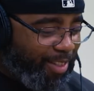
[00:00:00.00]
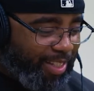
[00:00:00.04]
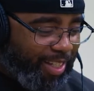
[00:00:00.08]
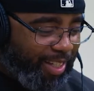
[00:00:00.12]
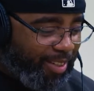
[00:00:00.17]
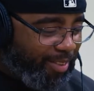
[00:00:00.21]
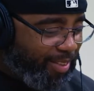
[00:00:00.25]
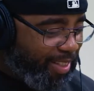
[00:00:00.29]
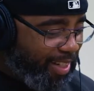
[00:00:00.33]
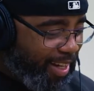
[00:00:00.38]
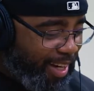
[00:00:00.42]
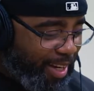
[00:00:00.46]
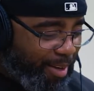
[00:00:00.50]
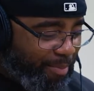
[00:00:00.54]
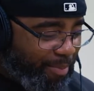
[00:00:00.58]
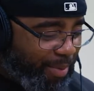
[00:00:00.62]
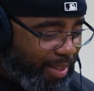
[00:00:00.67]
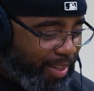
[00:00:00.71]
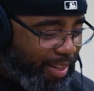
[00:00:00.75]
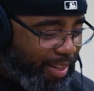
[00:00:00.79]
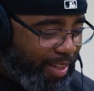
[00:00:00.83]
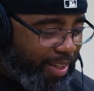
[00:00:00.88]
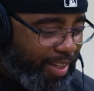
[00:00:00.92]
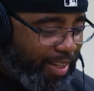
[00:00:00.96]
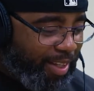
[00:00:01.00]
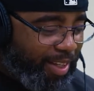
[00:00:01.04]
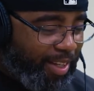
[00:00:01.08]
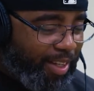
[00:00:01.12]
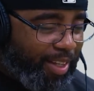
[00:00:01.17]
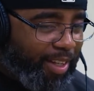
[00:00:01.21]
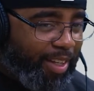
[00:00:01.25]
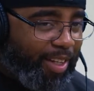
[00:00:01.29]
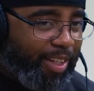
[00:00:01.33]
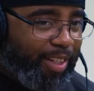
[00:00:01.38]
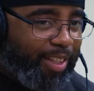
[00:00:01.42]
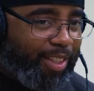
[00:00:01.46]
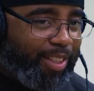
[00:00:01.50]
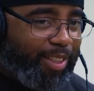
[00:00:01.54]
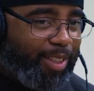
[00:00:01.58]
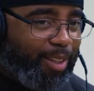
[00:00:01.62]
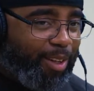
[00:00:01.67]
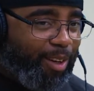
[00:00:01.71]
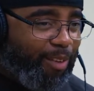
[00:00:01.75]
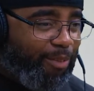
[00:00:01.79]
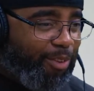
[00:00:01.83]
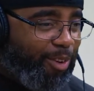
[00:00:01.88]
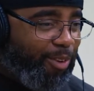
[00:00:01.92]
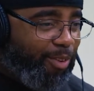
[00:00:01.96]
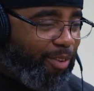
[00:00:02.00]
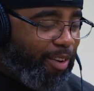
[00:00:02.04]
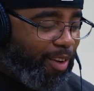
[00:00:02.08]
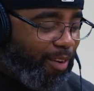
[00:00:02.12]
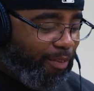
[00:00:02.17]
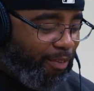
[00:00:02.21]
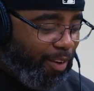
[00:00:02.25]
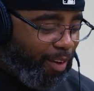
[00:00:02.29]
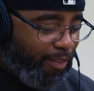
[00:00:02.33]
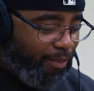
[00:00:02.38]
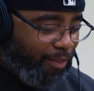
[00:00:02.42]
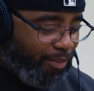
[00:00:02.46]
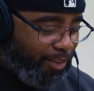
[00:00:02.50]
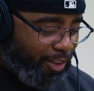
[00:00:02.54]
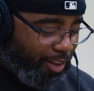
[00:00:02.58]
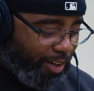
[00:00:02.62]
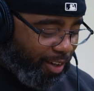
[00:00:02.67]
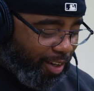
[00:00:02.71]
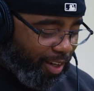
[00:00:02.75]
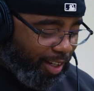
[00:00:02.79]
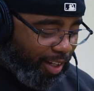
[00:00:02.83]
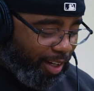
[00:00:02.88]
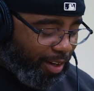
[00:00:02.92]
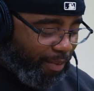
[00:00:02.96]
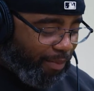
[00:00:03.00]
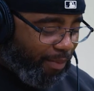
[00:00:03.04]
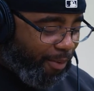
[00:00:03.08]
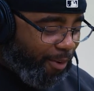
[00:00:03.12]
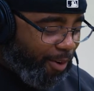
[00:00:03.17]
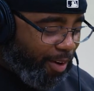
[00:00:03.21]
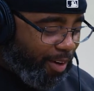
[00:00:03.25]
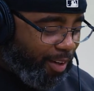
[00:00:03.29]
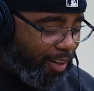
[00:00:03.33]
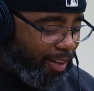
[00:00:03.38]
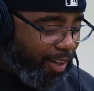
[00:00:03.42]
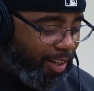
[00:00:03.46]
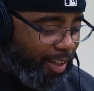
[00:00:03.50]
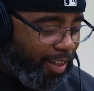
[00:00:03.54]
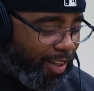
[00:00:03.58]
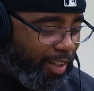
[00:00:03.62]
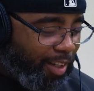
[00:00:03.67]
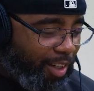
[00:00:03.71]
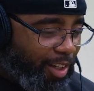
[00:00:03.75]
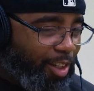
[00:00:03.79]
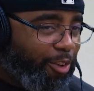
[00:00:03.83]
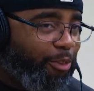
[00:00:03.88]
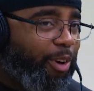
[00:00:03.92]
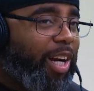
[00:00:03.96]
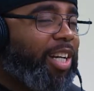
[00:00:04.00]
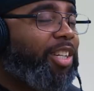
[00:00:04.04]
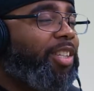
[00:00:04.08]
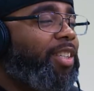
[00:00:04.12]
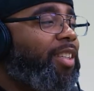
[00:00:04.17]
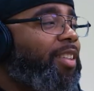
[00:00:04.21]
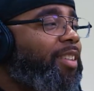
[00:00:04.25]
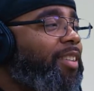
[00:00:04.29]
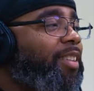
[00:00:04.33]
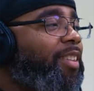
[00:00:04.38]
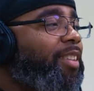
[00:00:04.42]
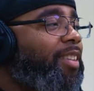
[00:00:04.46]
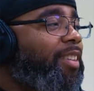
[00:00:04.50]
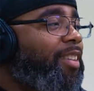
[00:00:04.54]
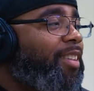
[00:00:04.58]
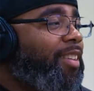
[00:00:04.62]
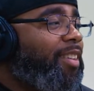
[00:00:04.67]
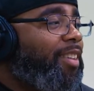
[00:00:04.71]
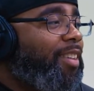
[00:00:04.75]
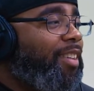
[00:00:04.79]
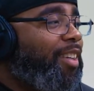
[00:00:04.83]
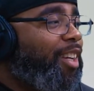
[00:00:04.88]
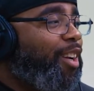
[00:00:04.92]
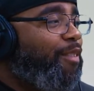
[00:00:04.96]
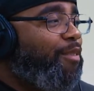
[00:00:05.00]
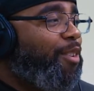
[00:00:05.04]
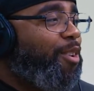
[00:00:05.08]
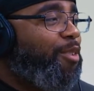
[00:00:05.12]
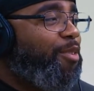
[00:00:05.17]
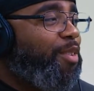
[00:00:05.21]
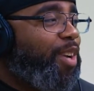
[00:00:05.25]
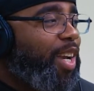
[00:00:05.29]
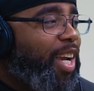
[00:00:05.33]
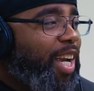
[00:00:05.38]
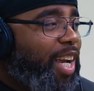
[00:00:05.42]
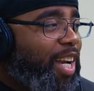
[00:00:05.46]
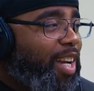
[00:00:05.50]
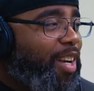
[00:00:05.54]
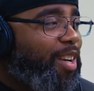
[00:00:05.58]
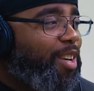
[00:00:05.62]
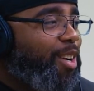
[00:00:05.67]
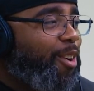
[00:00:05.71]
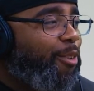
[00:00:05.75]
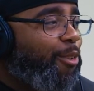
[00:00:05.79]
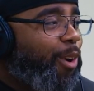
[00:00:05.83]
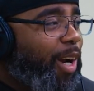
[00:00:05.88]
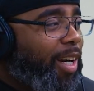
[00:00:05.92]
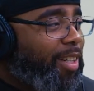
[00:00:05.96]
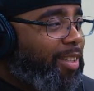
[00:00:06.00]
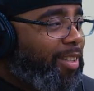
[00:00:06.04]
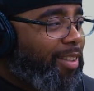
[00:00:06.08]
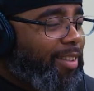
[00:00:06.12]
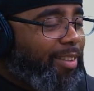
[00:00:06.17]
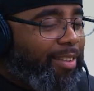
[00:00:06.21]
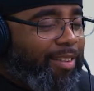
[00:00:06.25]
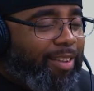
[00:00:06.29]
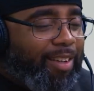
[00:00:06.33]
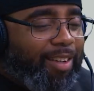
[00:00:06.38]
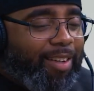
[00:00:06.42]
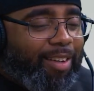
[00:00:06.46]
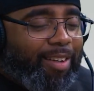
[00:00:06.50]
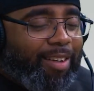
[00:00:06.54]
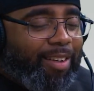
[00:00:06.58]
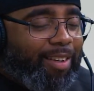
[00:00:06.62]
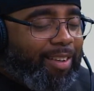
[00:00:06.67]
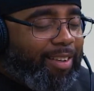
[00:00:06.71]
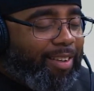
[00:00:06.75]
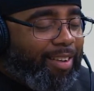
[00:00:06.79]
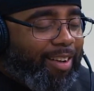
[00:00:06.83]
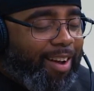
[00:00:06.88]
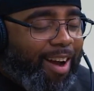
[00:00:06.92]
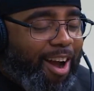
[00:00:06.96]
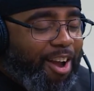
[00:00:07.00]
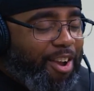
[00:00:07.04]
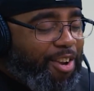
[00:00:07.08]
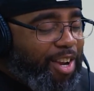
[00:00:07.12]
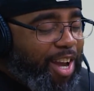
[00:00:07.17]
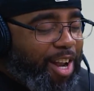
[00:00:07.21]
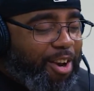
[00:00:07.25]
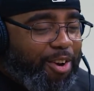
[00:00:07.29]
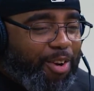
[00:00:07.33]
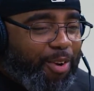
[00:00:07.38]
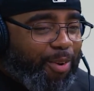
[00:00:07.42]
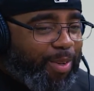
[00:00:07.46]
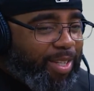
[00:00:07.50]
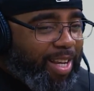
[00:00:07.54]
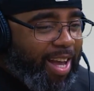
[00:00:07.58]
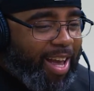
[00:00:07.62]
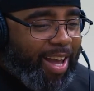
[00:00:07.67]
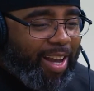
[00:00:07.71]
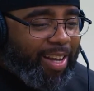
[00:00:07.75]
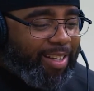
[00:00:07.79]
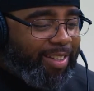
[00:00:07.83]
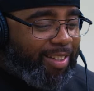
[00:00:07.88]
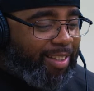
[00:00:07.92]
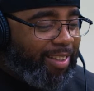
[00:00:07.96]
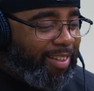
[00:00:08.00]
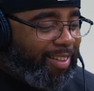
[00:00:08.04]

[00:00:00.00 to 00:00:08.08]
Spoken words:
single time. Those are facts. So if you're looking for a direction, if you need direction, all you got to do is ask.